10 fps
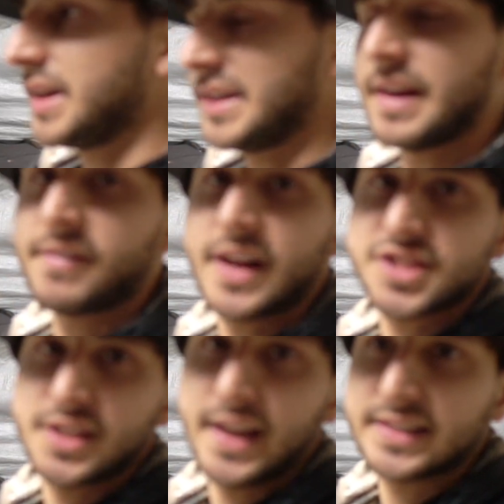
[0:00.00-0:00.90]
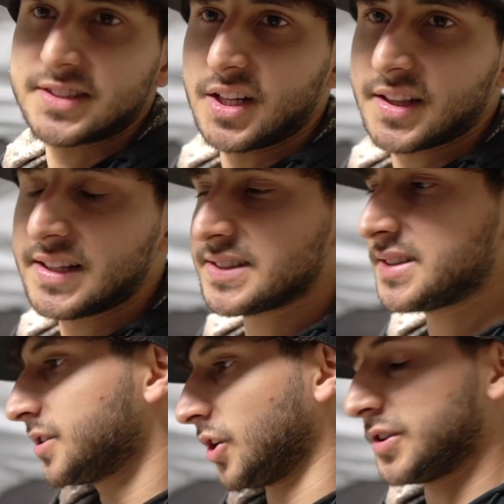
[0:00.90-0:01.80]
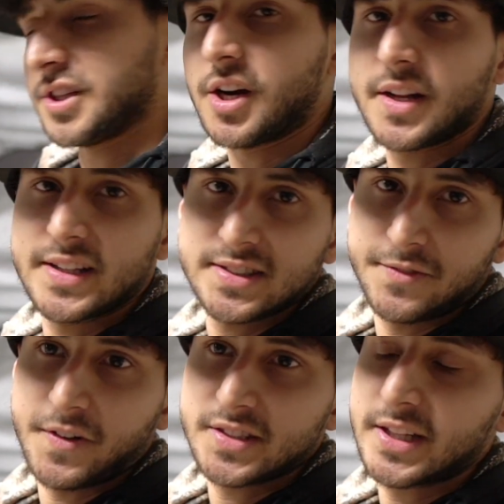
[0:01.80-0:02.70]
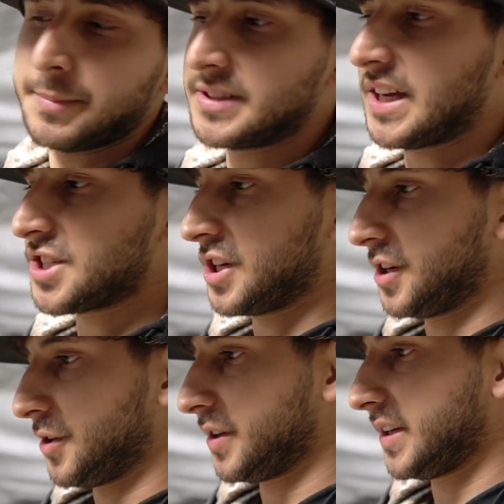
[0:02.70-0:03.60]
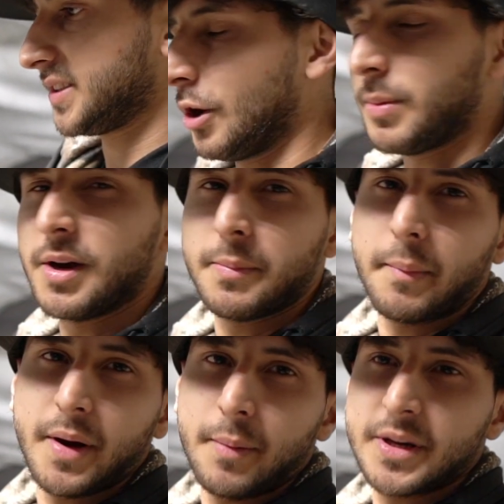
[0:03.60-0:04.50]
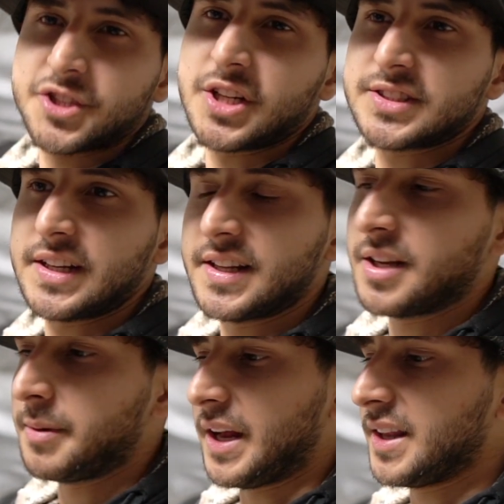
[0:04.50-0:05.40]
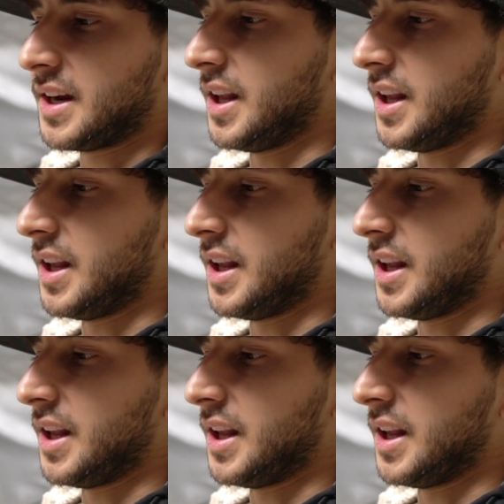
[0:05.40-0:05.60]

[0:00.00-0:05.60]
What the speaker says: he never actually has done this. So he's learning. This is the first time he's actually doing this. I don't really remember how many trucks I did, but I did a